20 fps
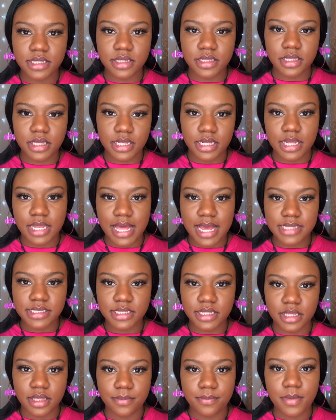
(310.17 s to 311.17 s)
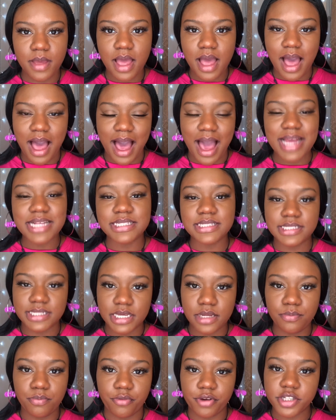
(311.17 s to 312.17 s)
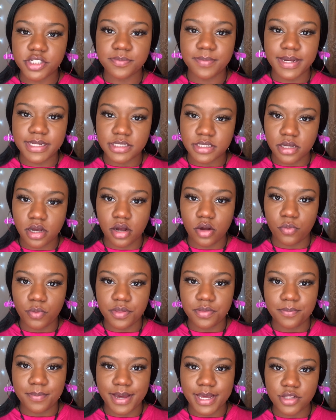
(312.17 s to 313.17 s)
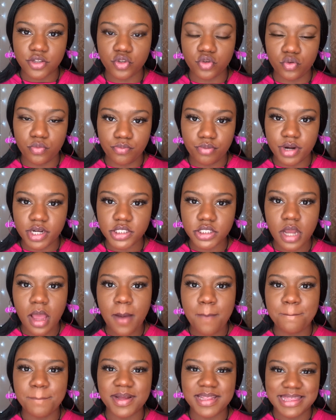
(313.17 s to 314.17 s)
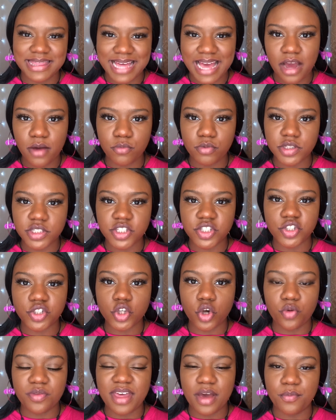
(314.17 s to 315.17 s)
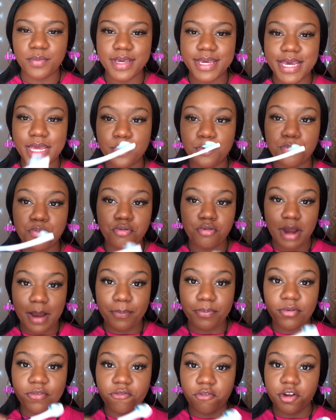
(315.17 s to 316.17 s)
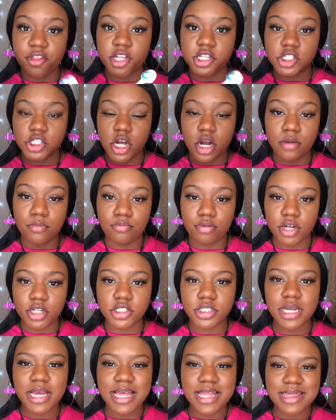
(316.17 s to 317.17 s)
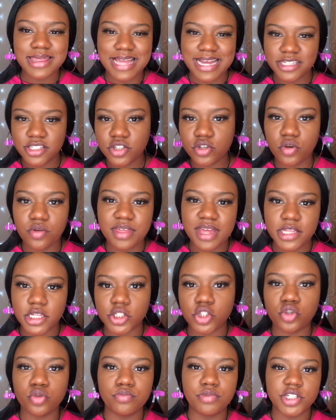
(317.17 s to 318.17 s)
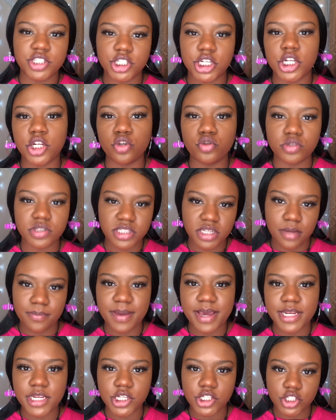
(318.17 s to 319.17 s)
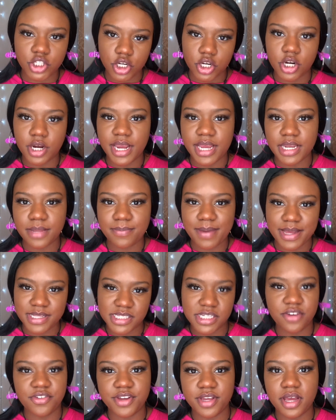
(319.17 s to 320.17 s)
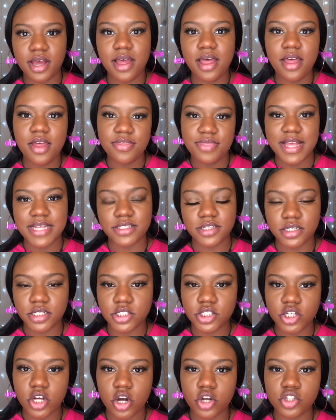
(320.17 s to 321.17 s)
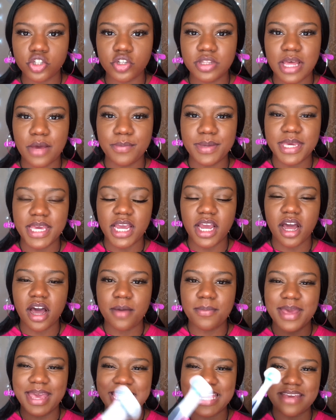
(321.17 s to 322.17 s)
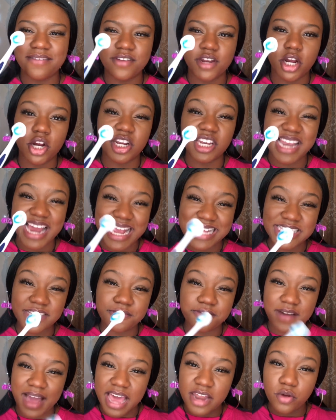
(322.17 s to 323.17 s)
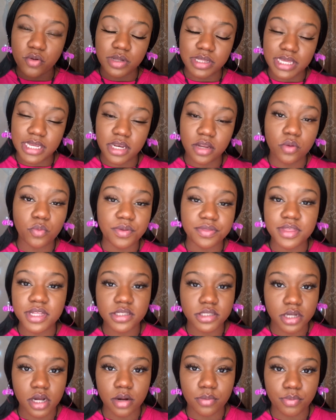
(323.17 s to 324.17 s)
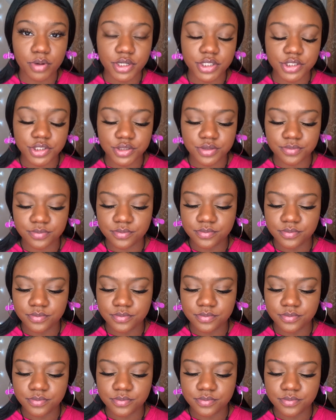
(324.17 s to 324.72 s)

In the last clip, I did brush my tongue with my toothbrush, but that was so that we can prep for the tongue brush. That's so that the toothbrush can loosen up any dirt, any bacteria that's on the tongue, so that we can come and give it a nice final cleaning with the tongue brush.